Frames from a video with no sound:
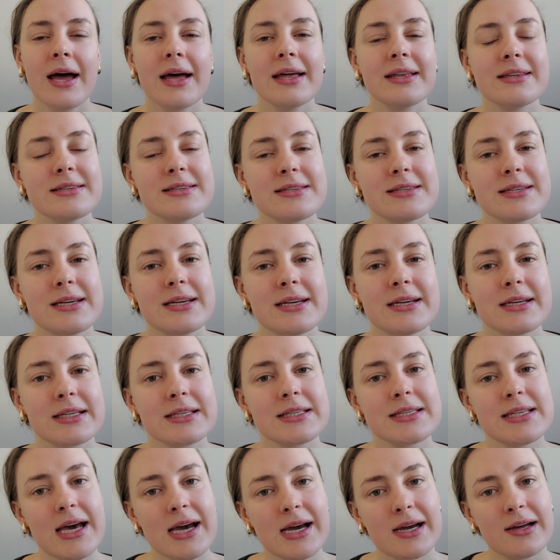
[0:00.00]
and see
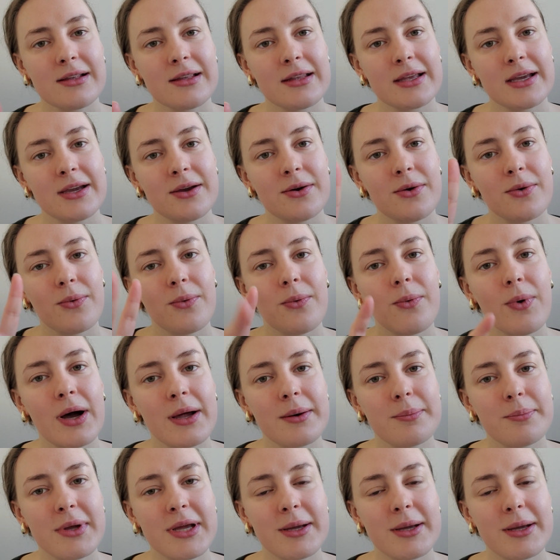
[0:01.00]
exactly what